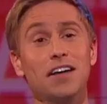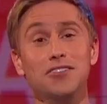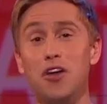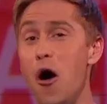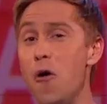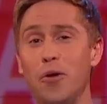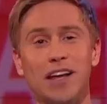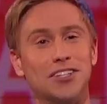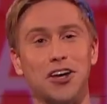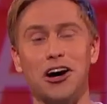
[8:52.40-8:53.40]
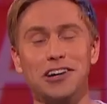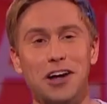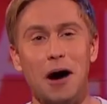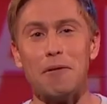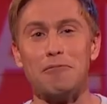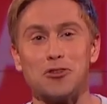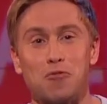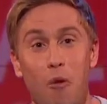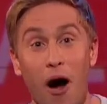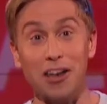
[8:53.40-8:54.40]
Nobody turned up. It was
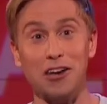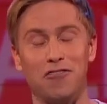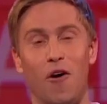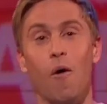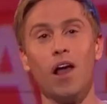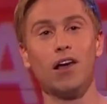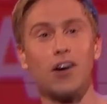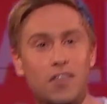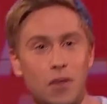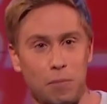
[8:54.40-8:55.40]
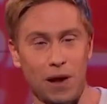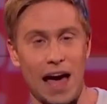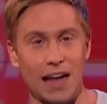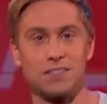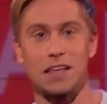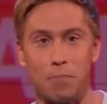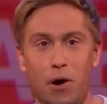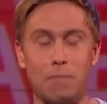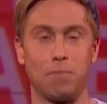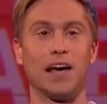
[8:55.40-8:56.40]
wonderful. Look at the plans they
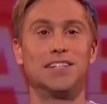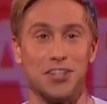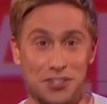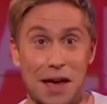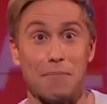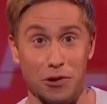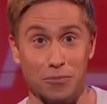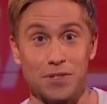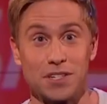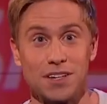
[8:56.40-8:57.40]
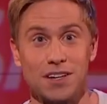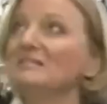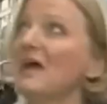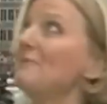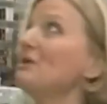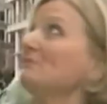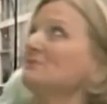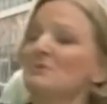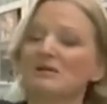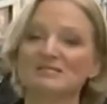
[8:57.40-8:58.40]
put in place at Debenhams.
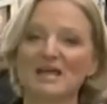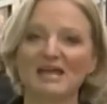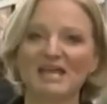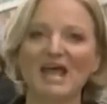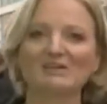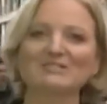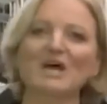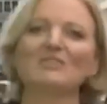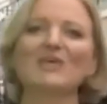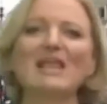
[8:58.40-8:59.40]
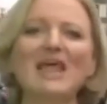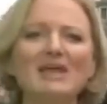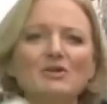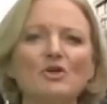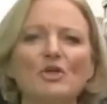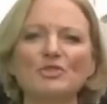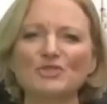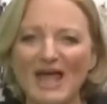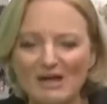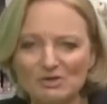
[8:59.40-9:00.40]
Debenhams, we're standing outside. They laid on a
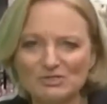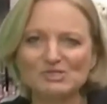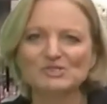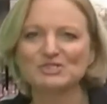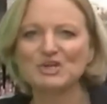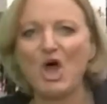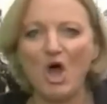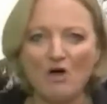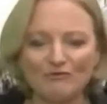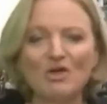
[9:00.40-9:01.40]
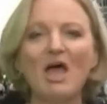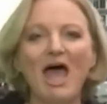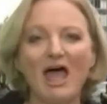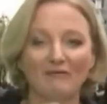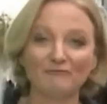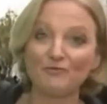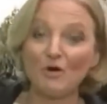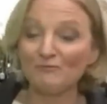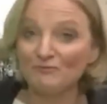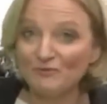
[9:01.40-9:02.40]
thousand staff
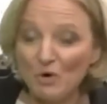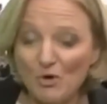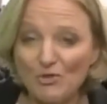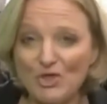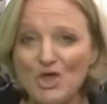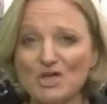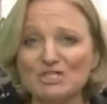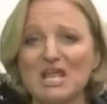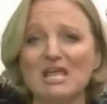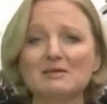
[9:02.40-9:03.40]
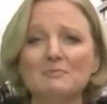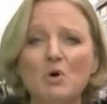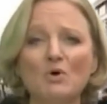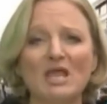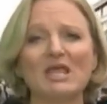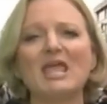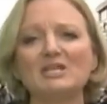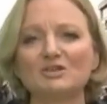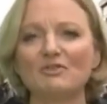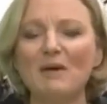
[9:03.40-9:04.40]
from 4.30 in the morning,
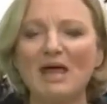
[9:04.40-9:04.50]
each of